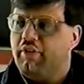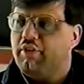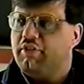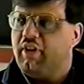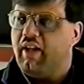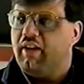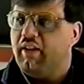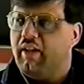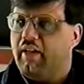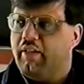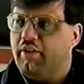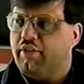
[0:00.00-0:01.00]
just tied
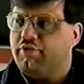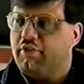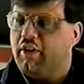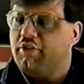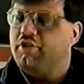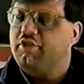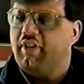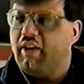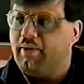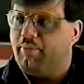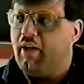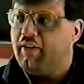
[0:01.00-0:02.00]
together, the structure's set
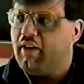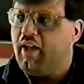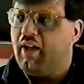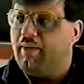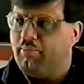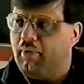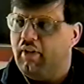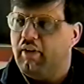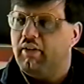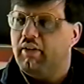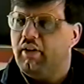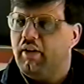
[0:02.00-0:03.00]
up on top,
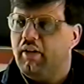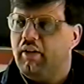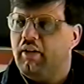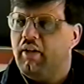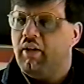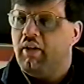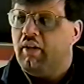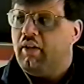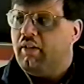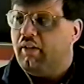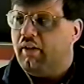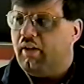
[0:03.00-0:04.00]
and
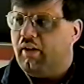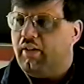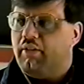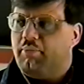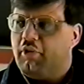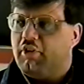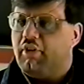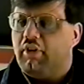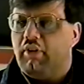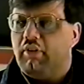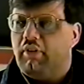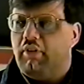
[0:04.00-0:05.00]
the
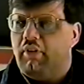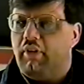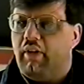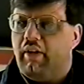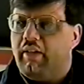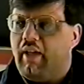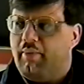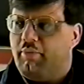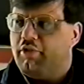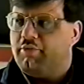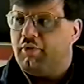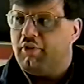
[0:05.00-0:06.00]
material,
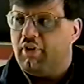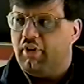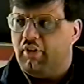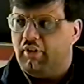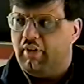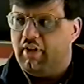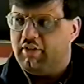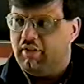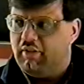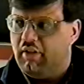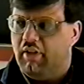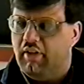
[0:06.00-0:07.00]
compost material,
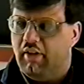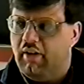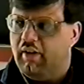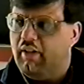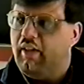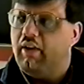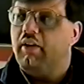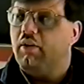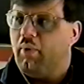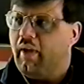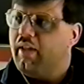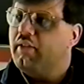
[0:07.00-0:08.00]
doesn't eat it
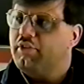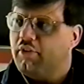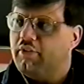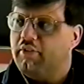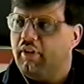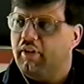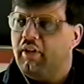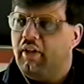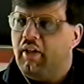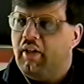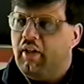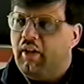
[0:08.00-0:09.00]
away. So
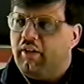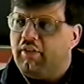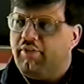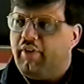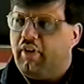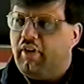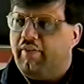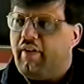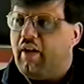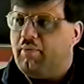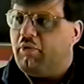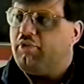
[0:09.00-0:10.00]
it's a very
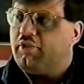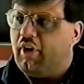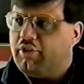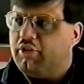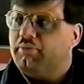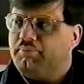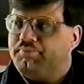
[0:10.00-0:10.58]
viable structure.